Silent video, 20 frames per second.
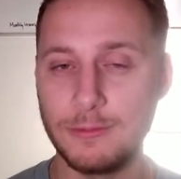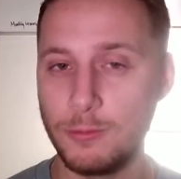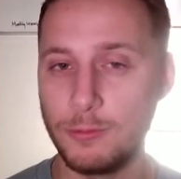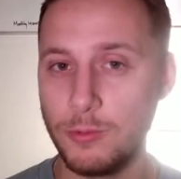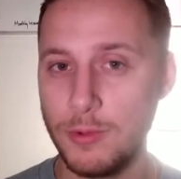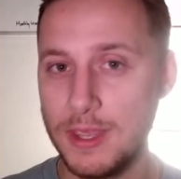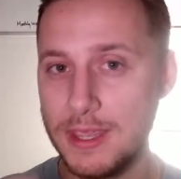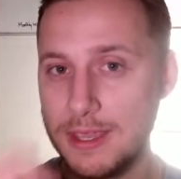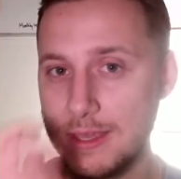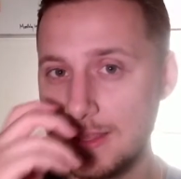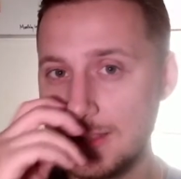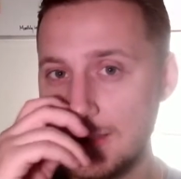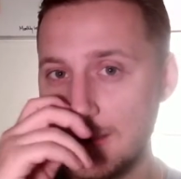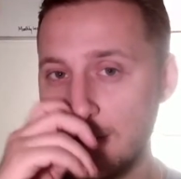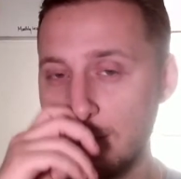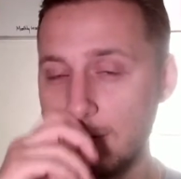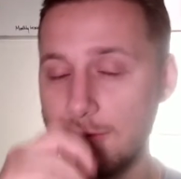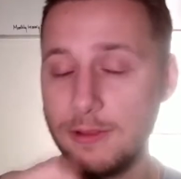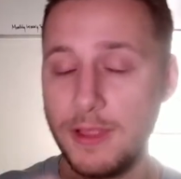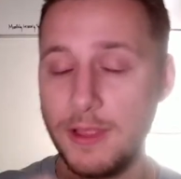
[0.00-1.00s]

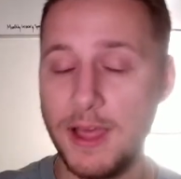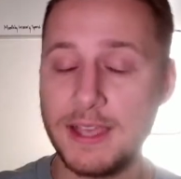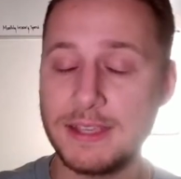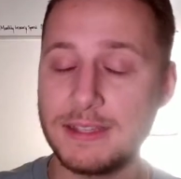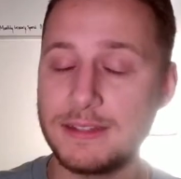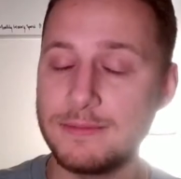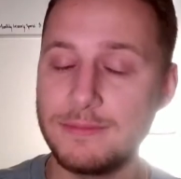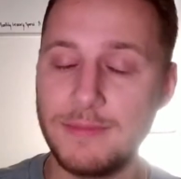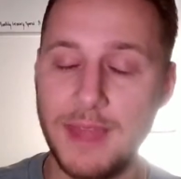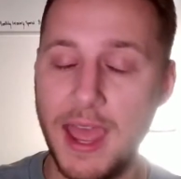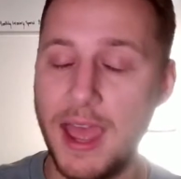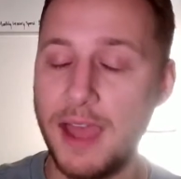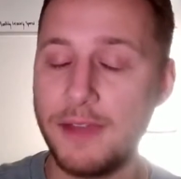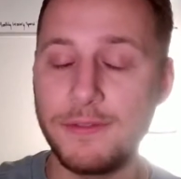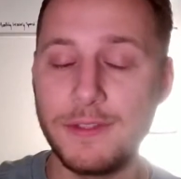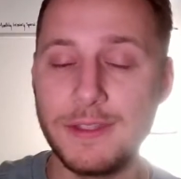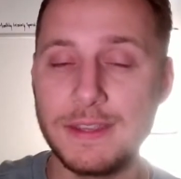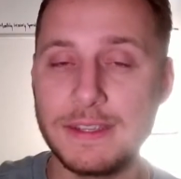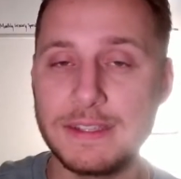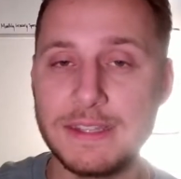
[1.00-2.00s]
last half
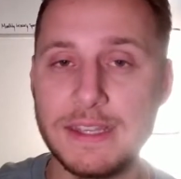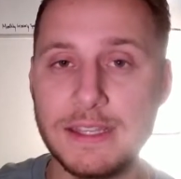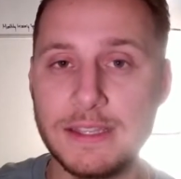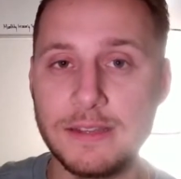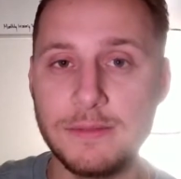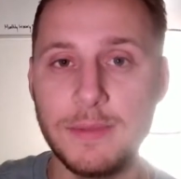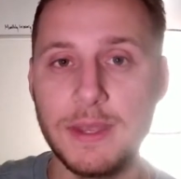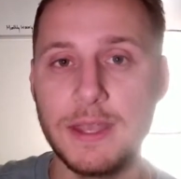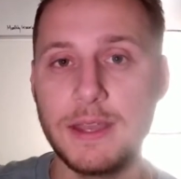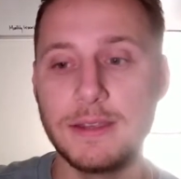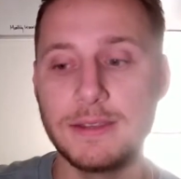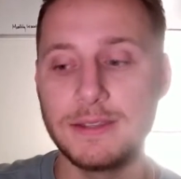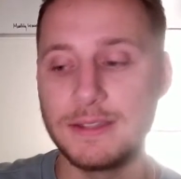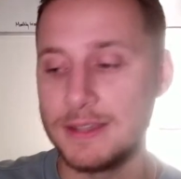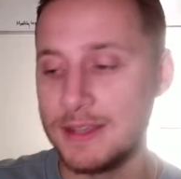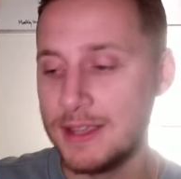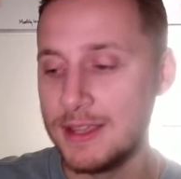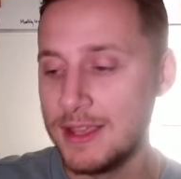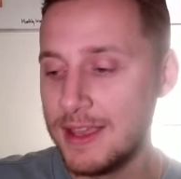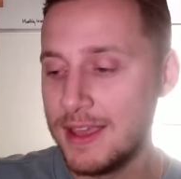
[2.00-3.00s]
of the season, because